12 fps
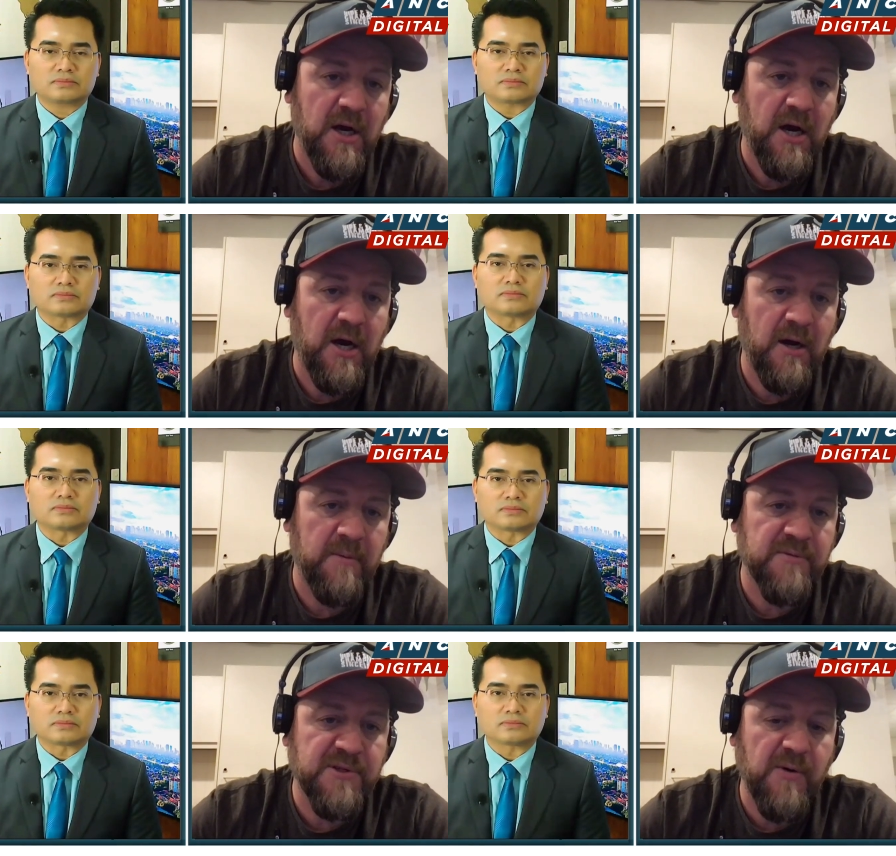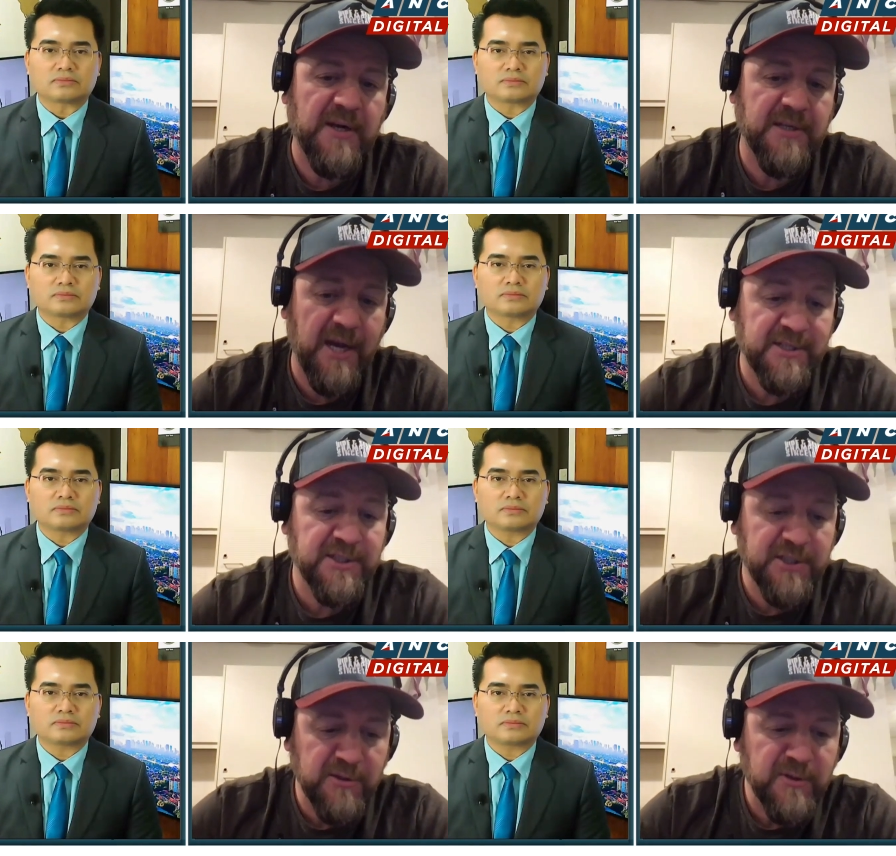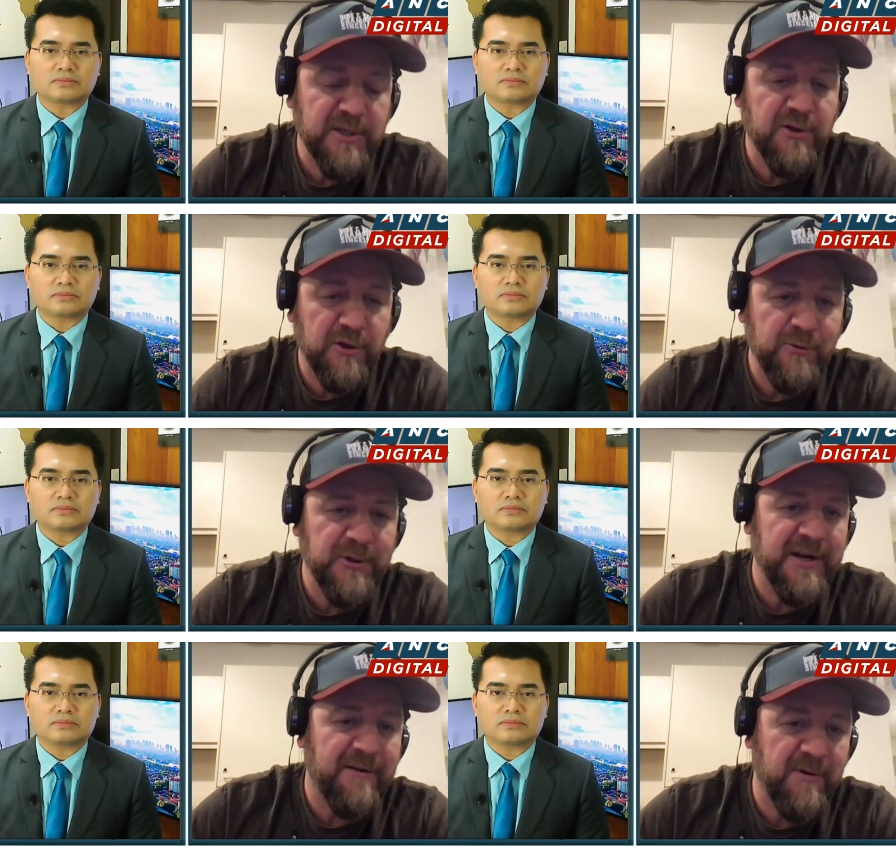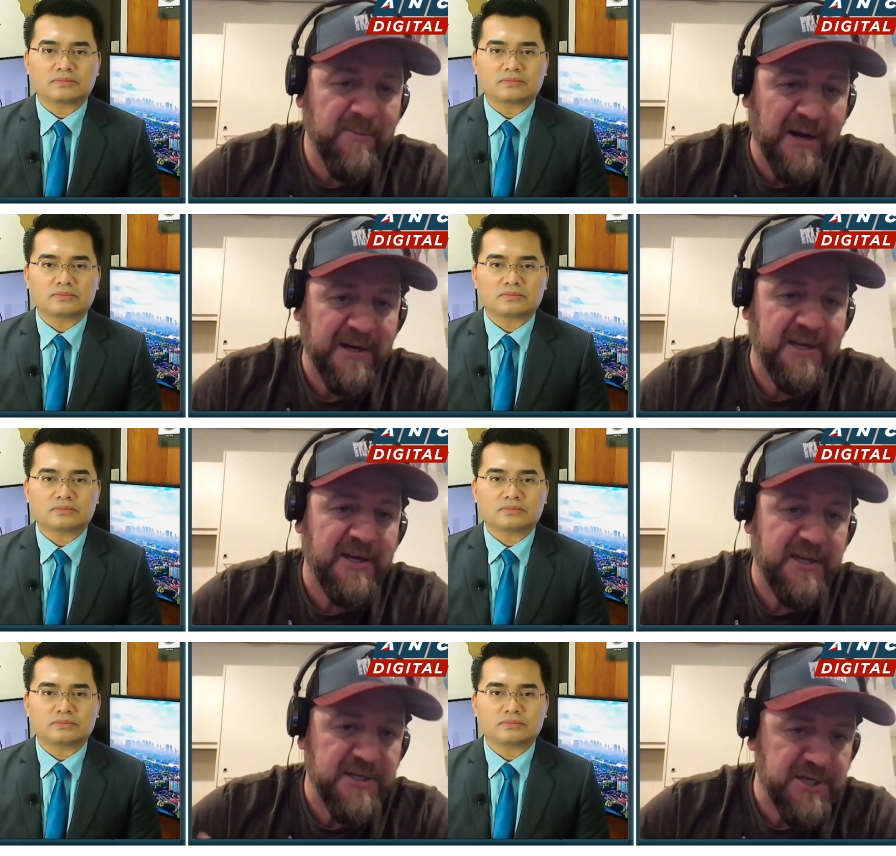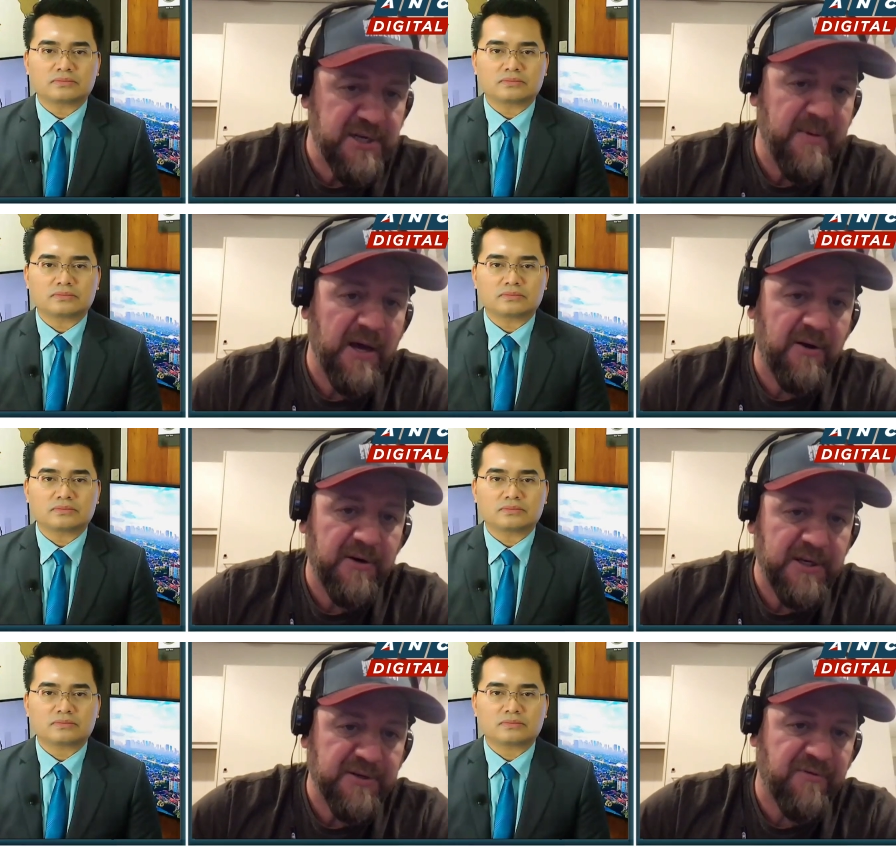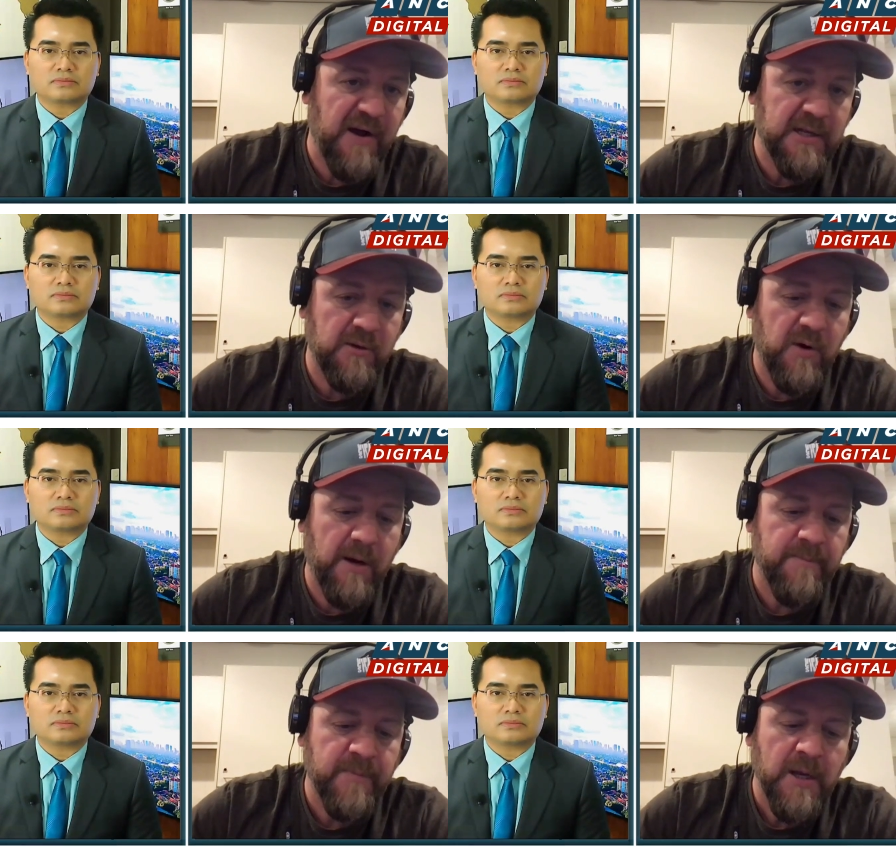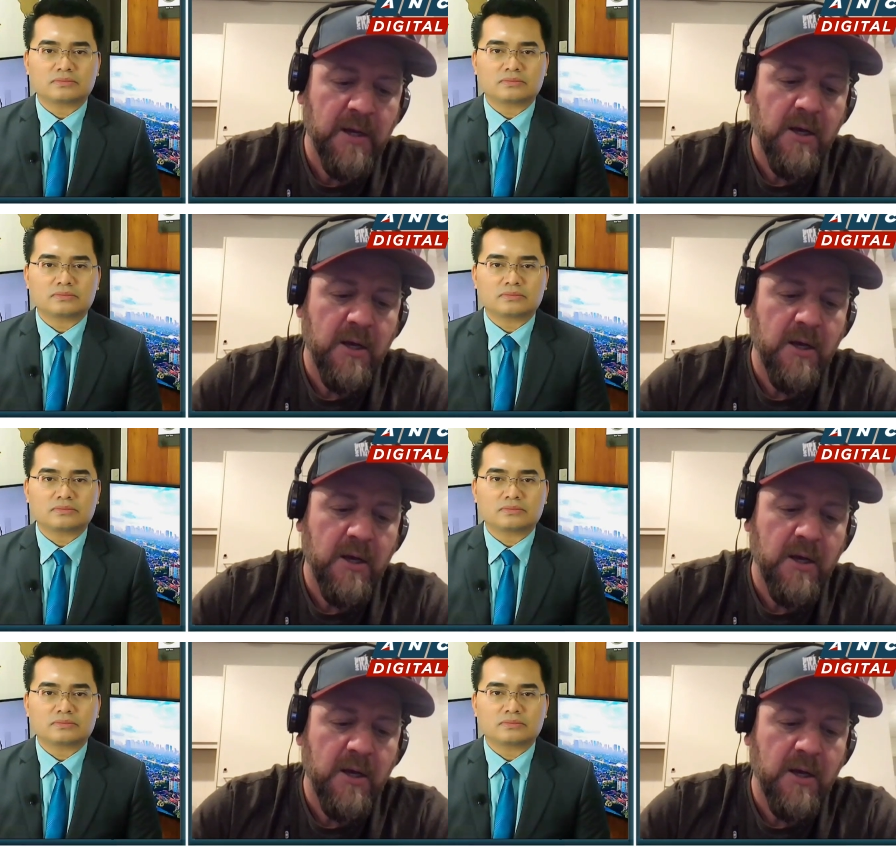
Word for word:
Speaker 1: Mm-hmm. Um, so I, I still included everybody in each email and each follow-up.